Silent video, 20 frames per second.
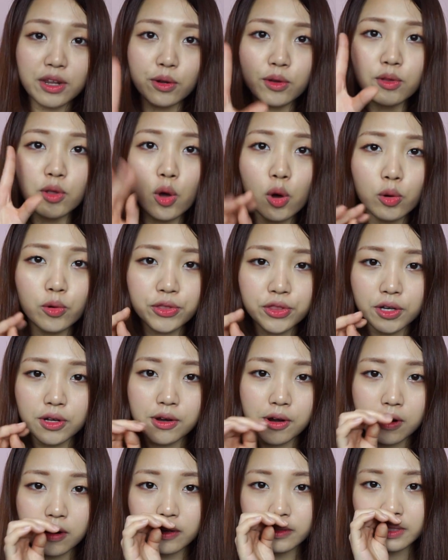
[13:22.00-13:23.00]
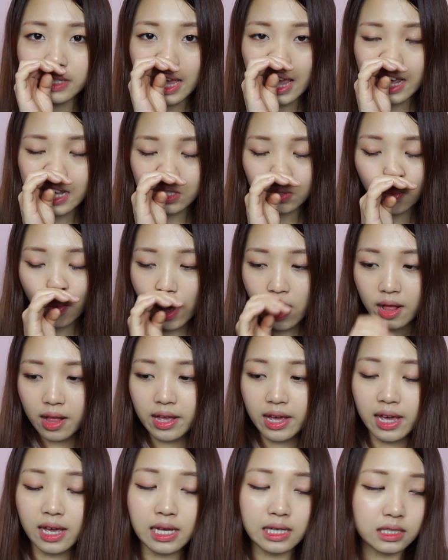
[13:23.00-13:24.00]
don't hold the curls as well
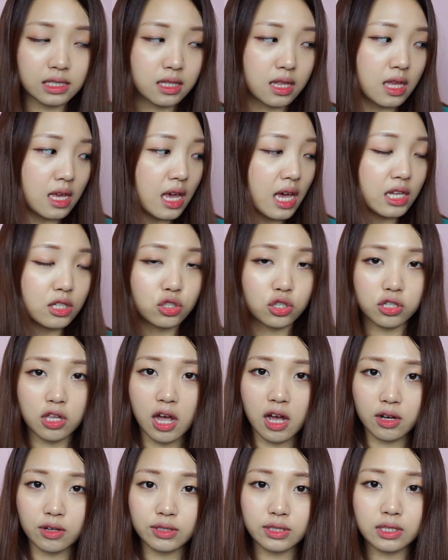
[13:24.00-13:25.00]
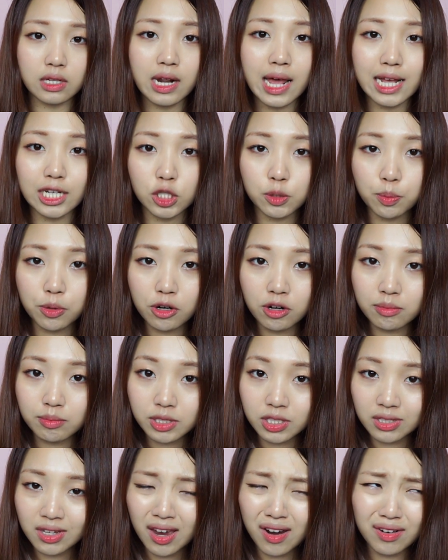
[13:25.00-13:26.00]
as the Etude House Lash Pearl
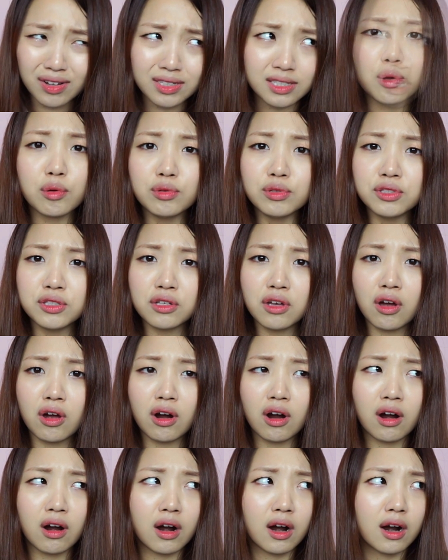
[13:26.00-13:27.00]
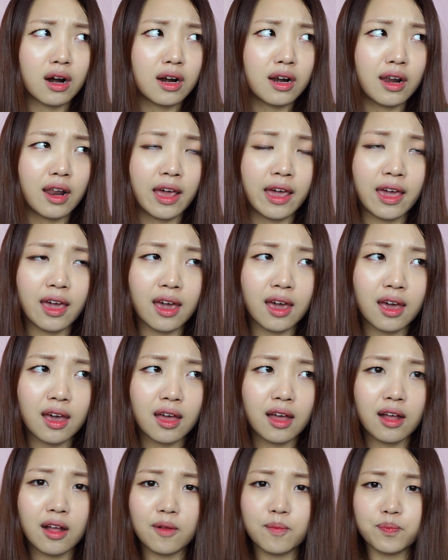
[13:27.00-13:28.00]
mascara. Those are like,
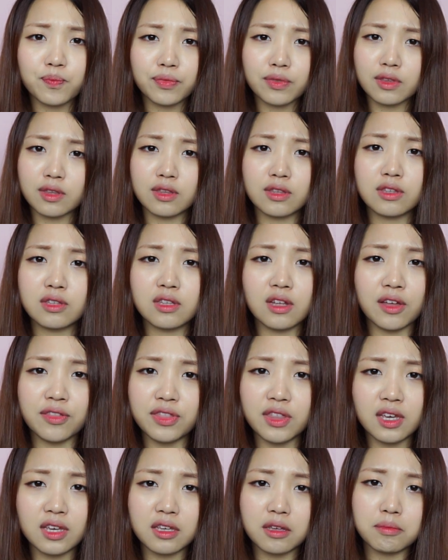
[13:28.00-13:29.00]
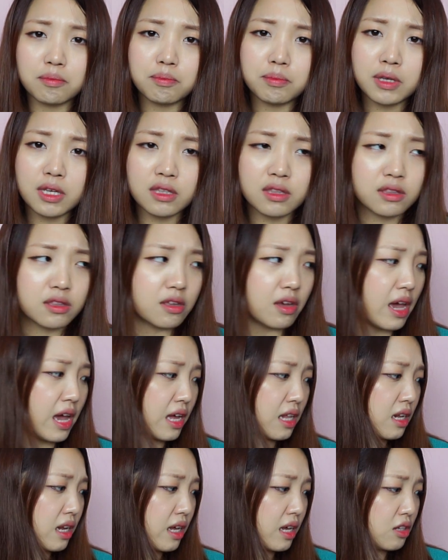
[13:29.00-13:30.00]
nothing can beat the
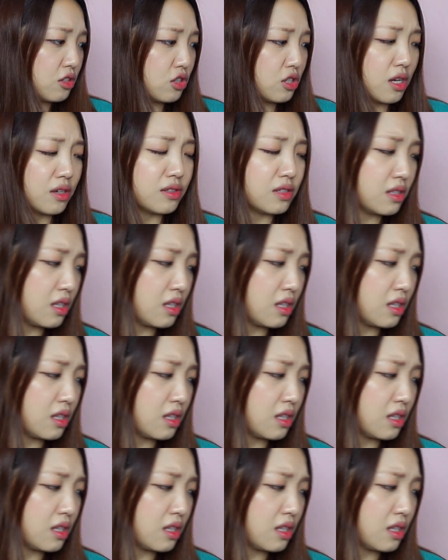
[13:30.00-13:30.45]
Etude House